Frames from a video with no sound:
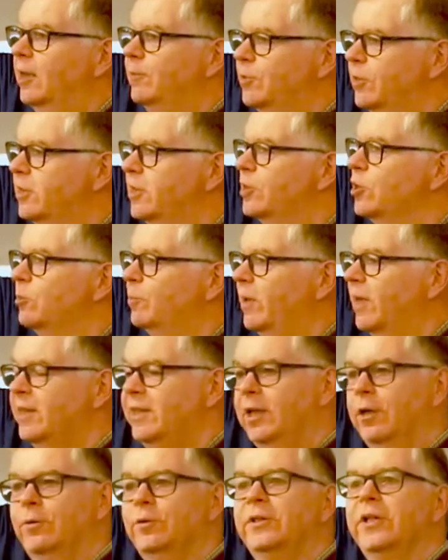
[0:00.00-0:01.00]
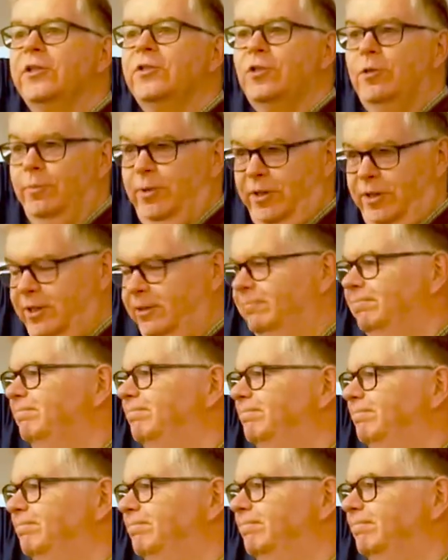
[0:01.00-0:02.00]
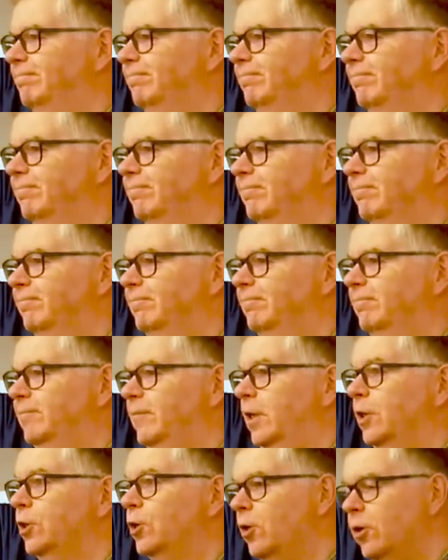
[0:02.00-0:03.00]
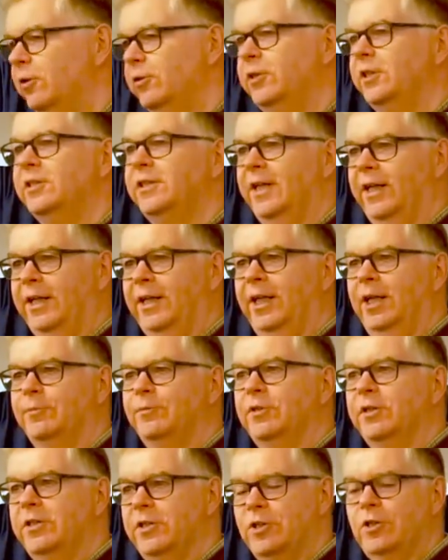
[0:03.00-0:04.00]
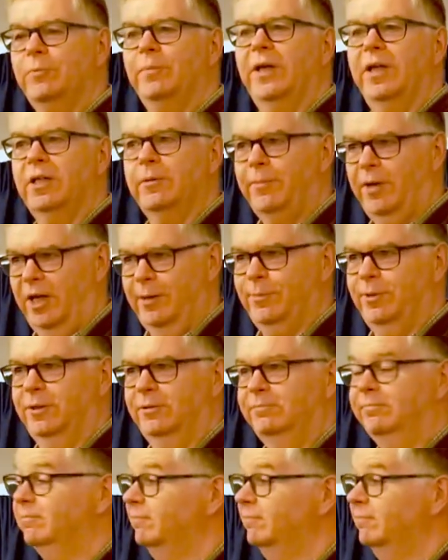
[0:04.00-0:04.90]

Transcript: him to disobey the Old Testament. God telling him to disobey the Bible.